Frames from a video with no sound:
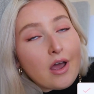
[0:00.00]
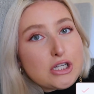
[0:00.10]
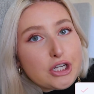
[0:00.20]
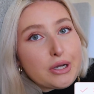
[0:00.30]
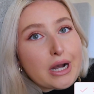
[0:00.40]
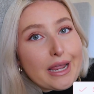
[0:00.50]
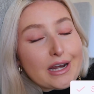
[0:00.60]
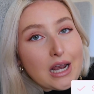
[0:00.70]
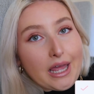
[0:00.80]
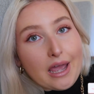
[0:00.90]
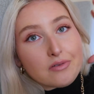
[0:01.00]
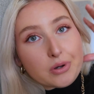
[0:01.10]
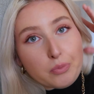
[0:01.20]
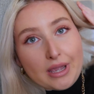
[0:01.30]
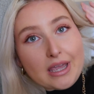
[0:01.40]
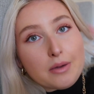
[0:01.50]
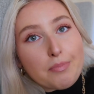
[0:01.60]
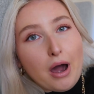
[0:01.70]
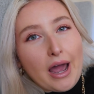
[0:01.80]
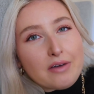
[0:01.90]
I do clean it like every week,
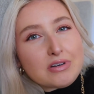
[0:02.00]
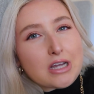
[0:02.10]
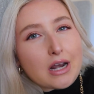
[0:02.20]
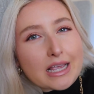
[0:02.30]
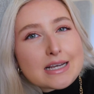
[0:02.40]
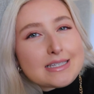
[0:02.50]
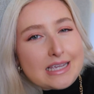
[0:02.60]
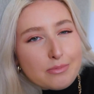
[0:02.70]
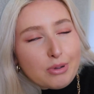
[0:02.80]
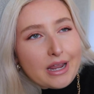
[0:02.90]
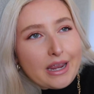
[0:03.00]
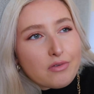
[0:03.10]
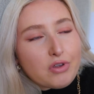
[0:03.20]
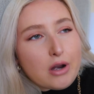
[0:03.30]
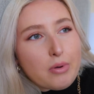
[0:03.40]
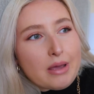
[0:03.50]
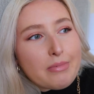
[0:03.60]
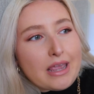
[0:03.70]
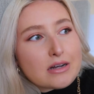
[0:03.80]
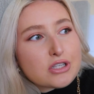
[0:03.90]
but I haven't done like a deep clean, if you know what I
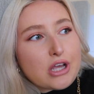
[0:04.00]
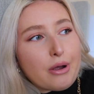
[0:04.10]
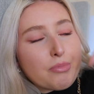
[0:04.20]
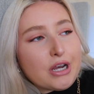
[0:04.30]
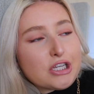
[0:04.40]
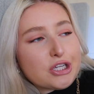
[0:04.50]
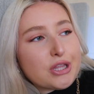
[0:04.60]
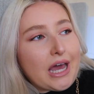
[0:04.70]
mean, so I'm gonna do